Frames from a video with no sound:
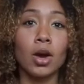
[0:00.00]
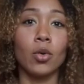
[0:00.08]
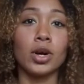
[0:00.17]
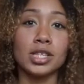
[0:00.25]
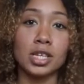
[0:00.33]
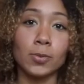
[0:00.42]

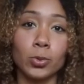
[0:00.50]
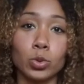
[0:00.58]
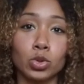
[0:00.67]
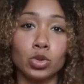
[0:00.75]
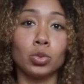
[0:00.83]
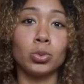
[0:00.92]
What's up,
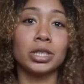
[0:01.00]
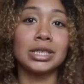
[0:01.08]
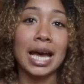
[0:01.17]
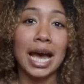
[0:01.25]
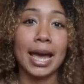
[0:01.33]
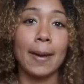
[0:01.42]
YouTubers?
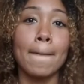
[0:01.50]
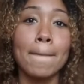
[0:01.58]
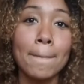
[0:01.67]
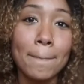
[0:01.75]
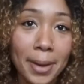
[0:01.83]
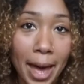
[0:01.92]
I am
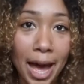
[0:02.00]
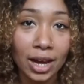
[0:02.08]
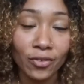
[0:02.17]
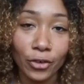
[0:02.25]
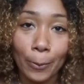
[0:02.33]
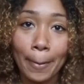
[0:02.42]

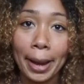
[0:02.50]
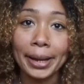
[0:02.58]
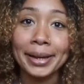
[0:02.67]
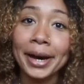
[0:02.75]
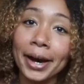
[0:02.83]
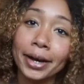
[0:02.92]
back from my
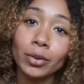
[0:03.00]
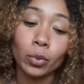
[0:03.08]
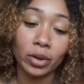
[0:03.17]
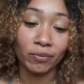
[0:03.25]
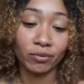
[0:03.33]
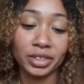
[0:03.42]
cut
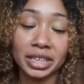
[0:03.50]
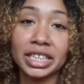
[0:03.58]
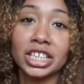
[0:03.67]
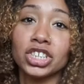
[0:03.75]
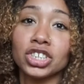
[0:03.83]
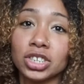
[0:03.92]
with
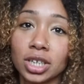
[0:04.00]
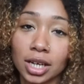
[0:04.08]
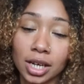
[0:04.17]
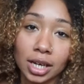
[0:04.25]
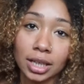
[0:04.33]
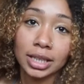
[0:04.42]

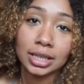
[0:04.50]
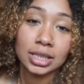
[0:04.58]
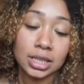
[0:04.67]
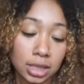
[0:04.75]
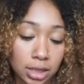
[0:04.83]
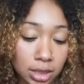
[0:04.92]
Felicia. Let's
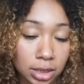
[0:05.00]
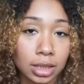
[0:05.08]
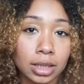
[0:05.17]
see.